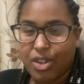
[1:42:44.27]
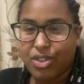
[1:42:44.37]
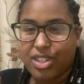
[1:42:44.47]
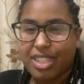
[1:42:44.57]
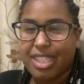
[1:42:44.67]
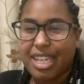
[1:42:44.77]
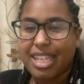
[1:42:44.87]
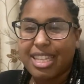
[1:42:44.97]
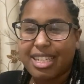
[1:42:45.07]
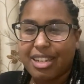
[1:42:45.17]
just seeing
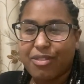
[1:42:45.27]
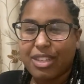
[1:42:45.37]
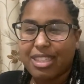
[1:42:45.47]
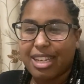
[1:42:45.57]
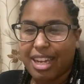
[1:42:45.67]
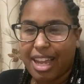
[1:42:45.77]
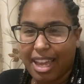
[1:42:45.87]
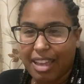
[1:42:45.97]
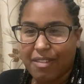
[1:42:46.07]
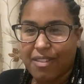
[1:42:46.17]
the difference in
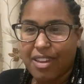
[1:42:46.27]
life,